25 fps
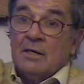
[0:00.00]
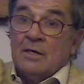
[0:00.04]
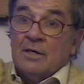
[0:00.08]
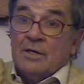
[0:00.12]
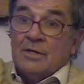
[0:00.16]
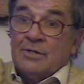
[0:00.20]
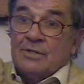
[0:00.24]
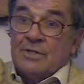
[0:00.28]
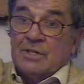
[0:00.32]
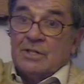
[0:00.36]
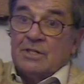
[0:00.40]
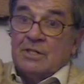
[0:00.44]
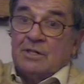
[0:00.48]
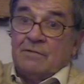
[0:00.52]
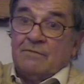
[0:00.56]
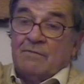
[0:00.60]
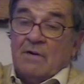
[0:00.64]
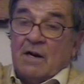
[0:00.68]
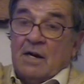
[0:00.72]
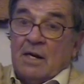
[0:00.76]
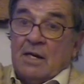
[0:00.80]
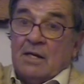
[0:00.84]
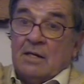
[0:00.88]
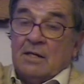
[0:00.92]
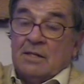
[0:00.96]
so there's
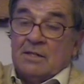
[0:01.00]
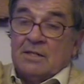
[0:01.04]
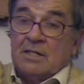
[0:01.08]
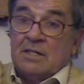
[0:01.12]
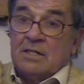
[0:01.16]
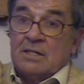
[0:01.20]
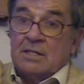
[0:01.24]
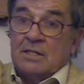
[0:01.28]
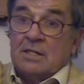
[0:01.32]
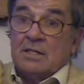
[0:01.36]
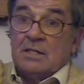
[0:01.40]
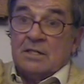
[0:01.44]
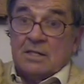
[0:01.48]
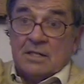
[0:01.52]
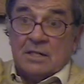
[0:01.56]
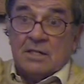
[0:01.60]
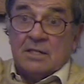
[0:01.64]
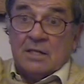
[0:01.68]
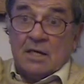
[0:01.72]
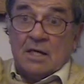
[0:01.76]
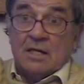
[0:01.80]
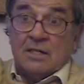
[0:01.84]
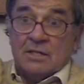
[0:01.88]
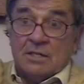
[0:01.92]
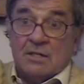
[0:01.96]
very little distance.
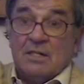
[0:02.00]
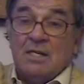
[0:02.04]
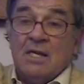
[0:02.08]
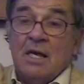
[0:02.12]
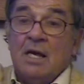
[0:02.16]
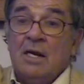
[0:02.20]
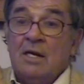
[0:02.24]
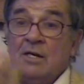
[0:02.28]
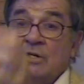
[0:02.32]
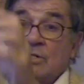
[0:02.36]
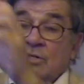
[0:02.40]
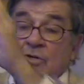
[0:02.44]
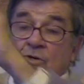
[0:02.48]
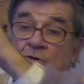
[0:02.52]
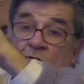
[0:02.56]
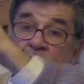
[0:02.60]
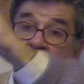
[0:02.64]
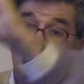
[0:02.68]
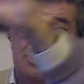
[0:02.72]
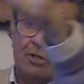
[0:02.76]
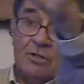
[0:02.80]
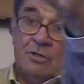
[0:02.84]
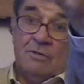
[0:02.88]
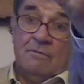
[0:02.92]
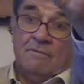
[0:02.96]
It's nearly as good as
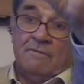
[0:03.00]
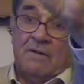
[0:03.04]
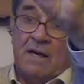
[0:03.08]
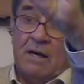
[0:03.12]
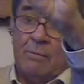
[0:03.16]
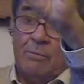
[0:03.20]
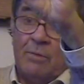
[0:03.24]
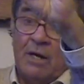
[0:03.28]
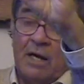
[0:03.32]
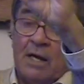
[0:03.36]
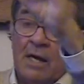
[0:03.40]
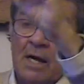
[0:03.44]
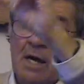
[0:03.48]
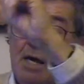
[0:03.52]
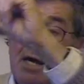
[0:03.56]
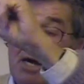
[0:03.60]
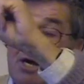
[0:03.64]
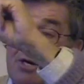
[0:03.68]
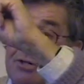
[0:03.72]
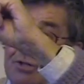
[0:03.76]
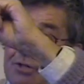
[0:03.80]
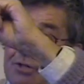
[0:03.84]
two flat plates. So